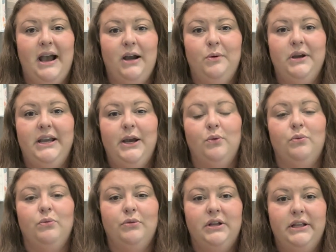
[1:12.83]
would get
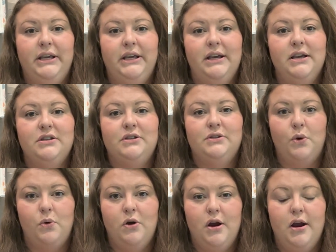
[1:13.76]
really
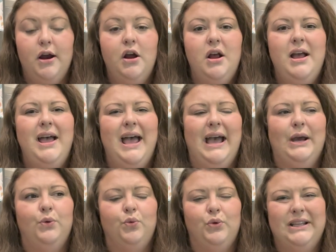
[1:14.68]
sore
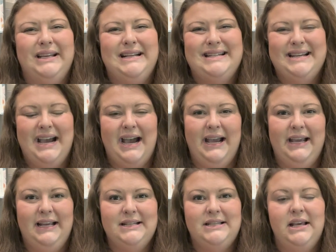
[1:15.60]
and really
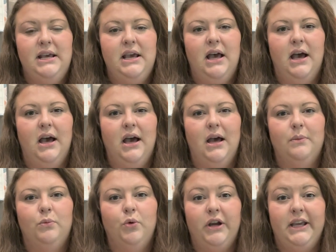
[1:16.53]
tight
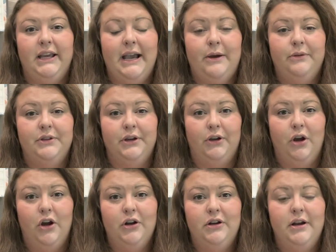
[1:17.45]
working out in the
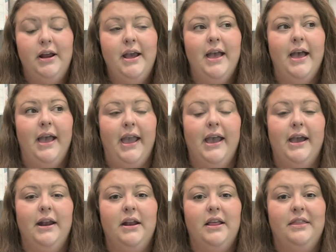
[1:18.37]
garden,
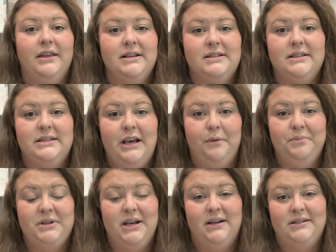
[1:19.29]
and this has
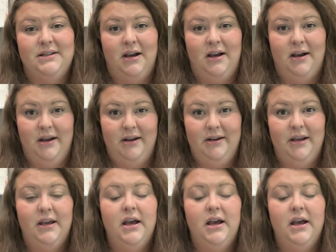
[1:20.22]
helped a ton.